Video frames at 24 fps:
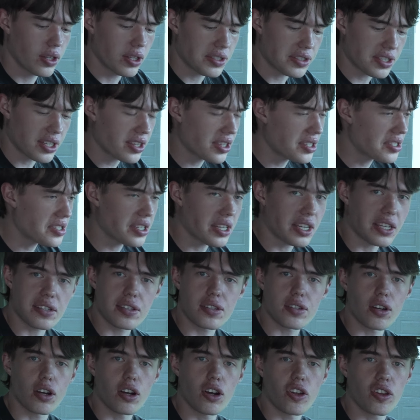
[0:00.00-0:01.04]
let's get this thing
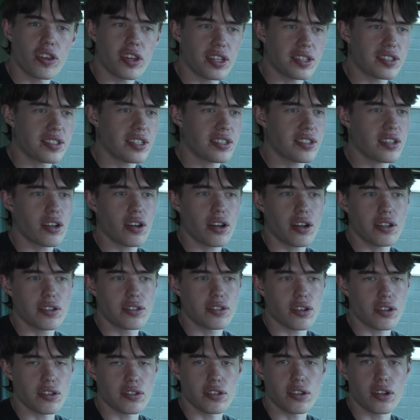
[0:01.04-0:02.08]
installed. It says it
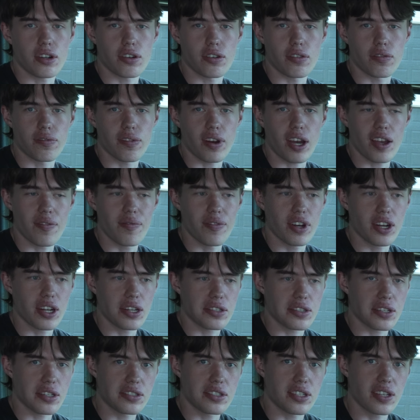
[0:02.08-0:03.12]
installs in under 5
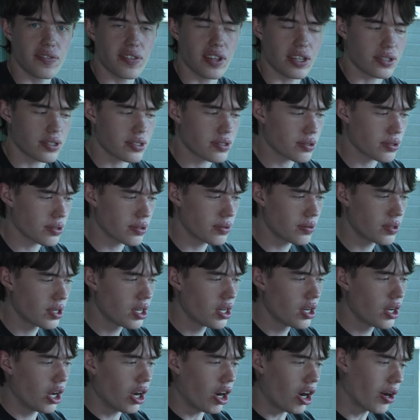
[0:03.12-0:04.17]
minutes. Let's see if that's true.
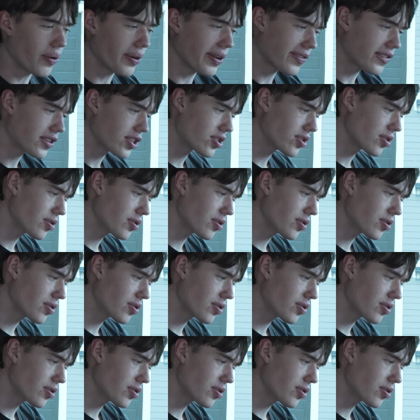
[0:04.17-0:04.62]
All we have to